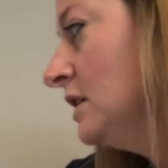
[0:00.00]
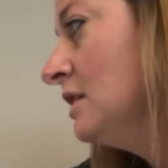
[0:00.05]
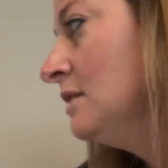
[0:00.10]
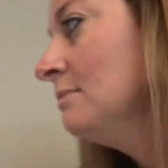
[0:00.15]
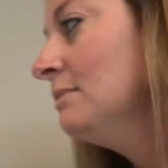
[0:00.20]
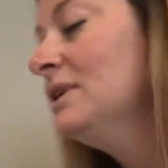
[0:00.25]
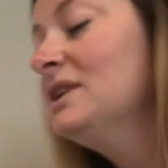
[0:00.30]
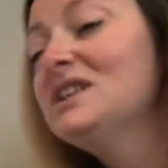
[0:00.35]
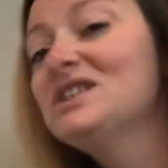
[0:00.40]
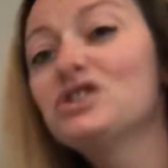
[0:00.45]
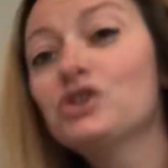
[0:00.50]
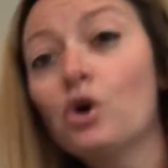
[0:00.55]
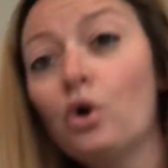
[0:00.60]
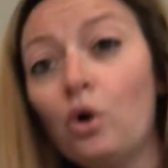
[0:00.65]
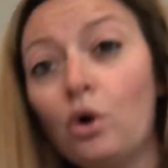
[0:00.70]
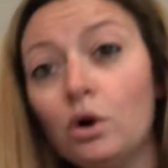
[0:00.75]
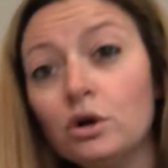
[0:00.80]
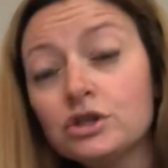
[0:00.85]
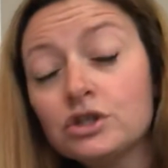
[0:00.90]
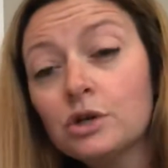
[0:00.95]
but it's
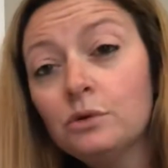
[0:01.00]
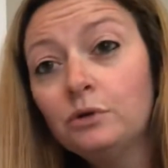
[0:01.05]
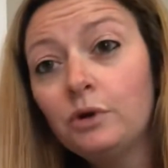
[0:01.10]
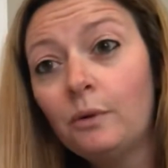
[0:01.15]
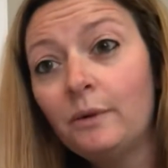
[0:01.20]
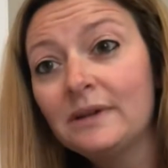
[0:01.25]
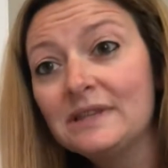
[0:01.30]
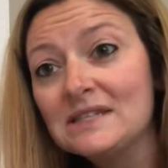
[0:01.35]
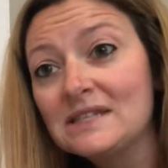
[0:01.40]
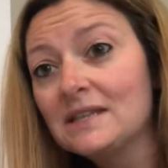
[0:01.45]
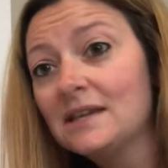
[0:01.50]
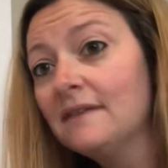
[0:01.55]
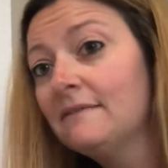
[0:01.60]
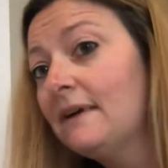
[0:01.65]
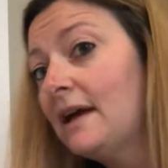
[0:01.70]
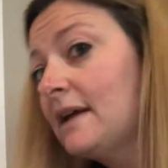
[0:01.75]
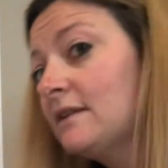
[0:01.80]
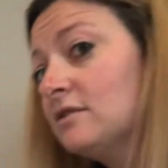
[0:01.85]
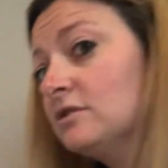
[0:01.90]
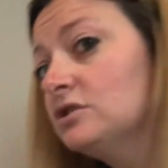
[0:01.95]
also going to give
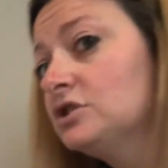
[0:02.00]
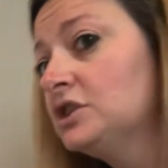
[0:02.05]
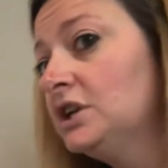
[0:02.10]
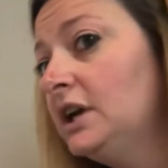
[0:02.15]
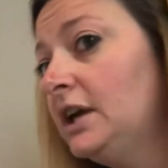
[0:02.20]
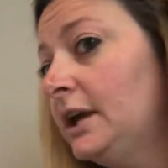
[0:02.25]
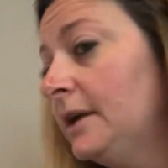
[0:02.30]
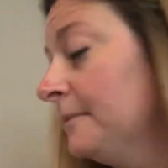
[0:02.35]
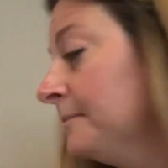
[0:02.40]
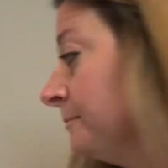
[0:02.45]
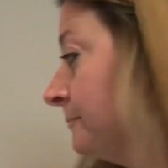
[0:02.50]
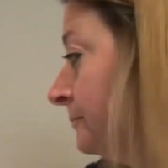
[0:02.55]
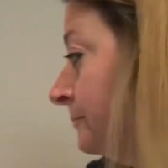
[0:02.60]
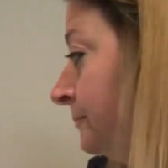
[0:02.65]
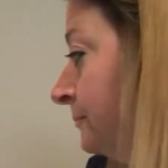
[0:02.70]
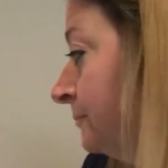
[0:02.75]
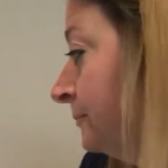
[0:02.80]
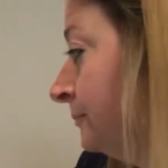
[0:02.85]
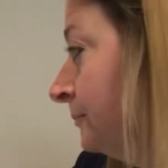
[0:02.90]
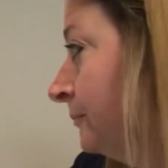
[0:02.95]
energy
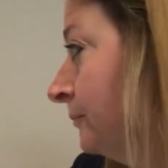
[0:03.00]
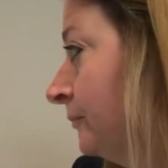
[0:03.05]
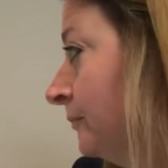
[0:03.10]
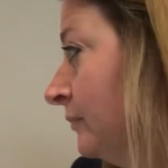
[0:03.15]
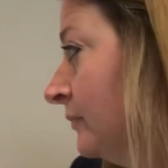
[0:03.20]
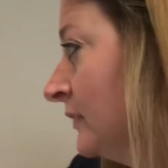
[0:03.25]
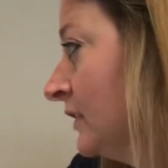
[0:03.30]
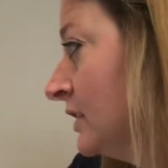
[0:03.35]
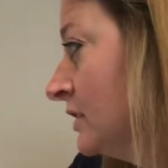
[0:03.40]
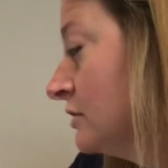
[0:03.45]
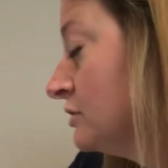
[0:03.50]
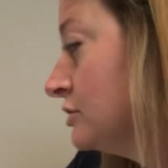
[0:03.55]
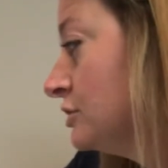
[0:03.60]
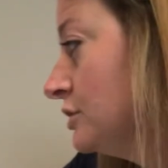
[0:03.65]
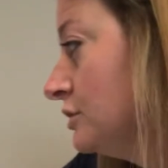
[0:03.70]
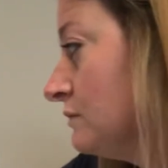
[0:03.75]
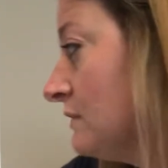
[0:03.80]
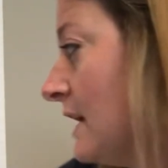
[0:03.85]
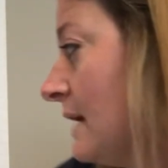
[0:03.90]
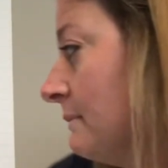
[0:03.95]
to
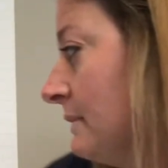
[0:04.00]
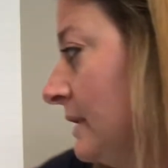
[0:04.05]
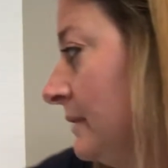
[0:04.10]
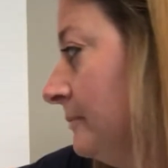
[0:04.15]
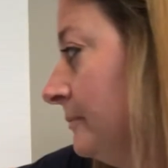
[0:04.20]
the rabbit.